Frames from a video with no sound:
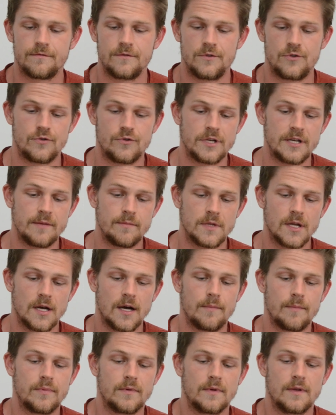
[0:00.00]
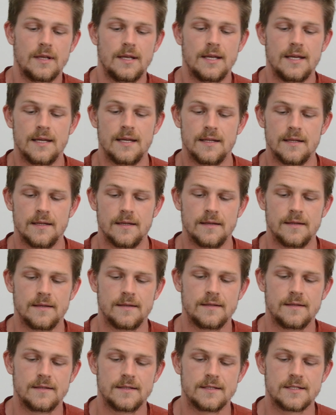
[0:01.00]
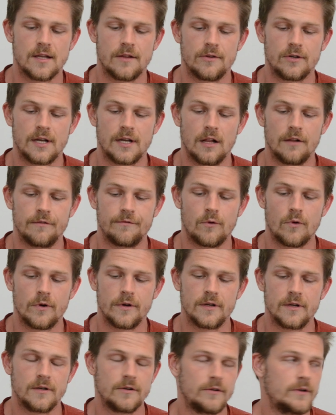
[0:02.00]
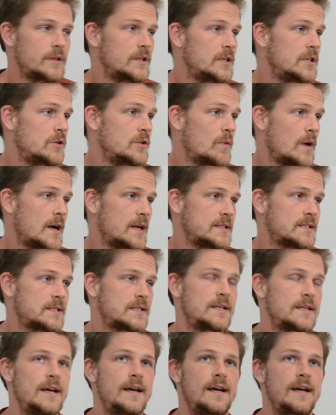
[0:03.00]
dreamed up in Southern California or in the US,